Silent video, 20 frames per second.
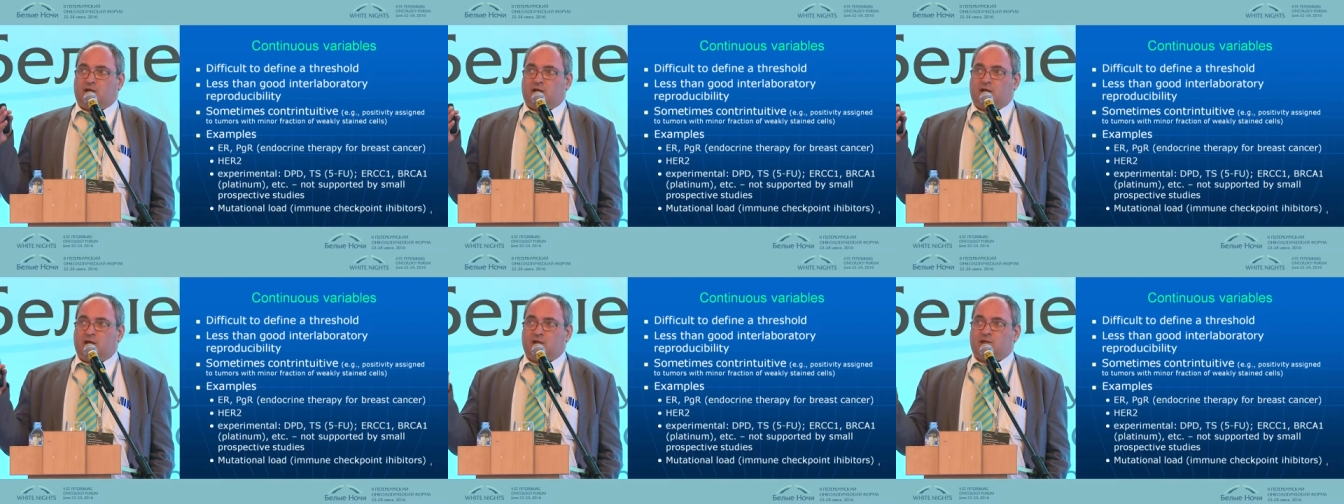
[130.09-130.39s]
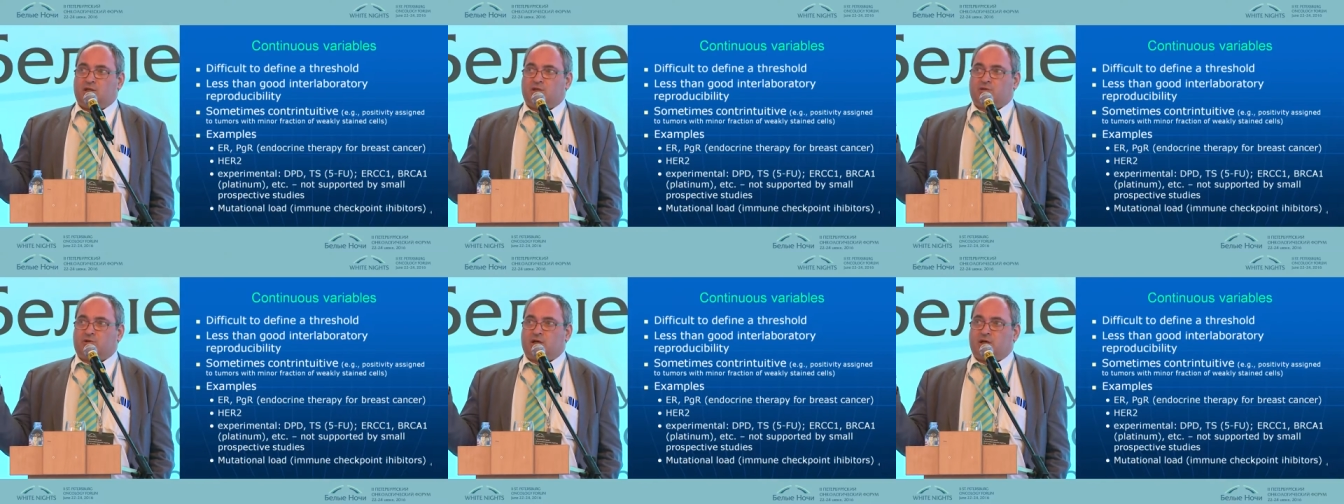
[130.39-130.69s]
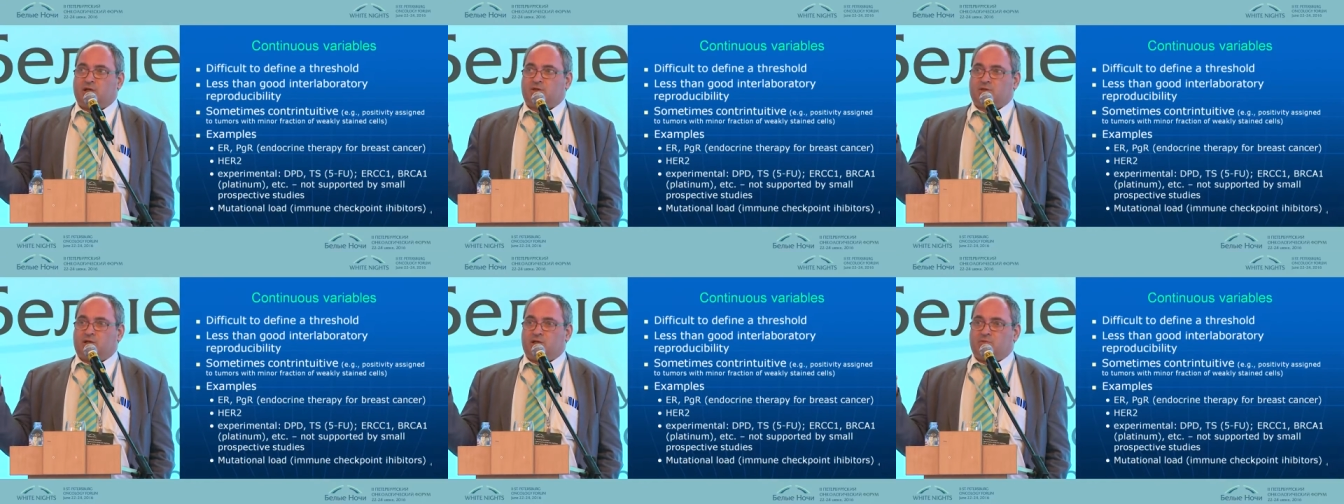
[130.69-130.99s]

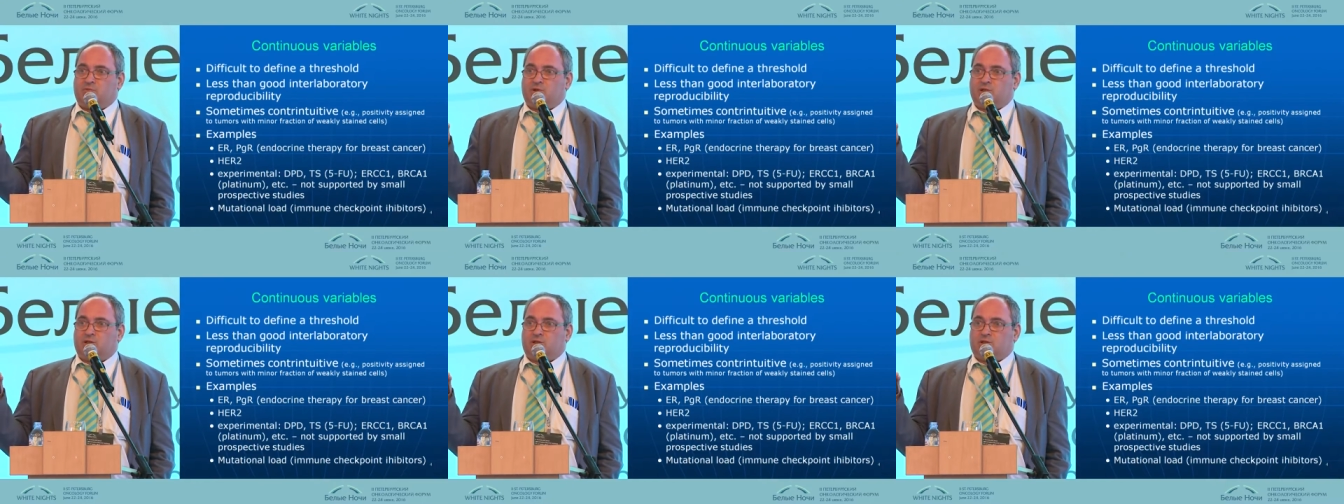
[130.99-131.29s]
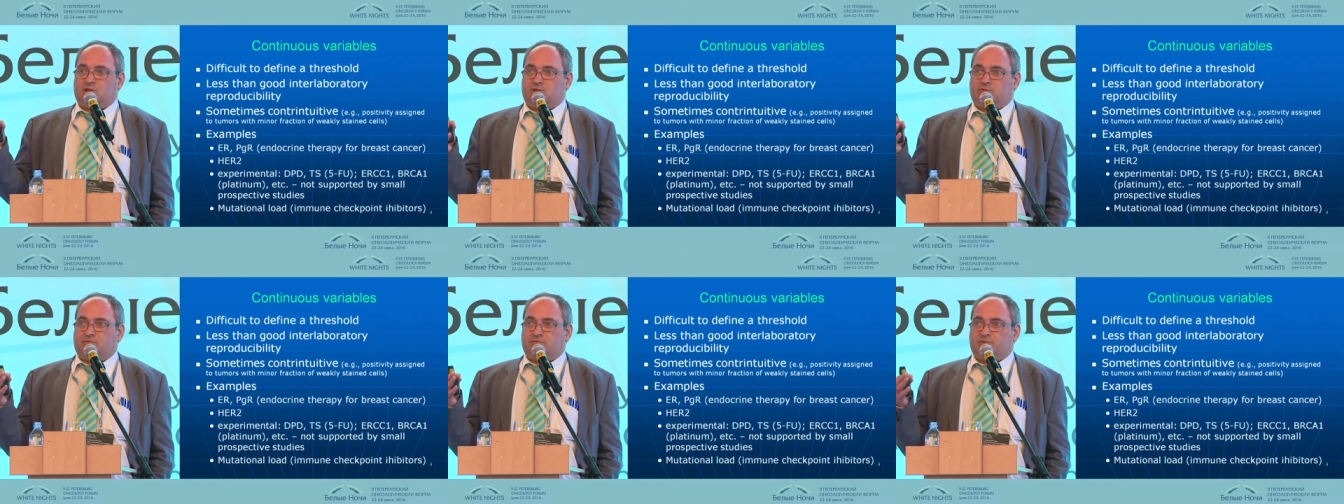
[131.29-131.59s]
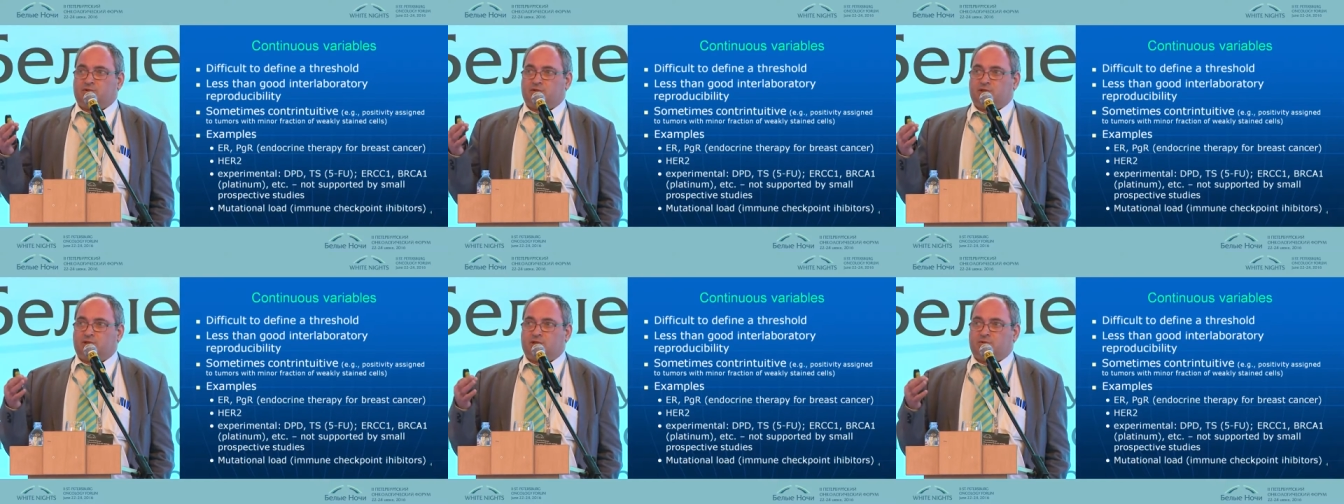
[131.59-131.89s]
endocrine treatment
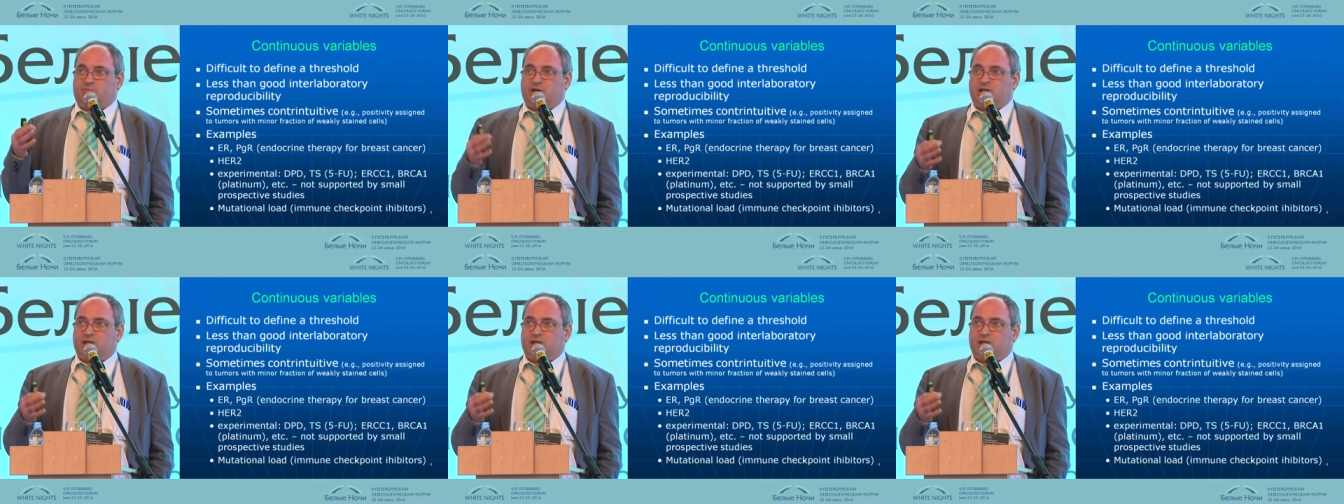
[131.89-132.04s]
of uh,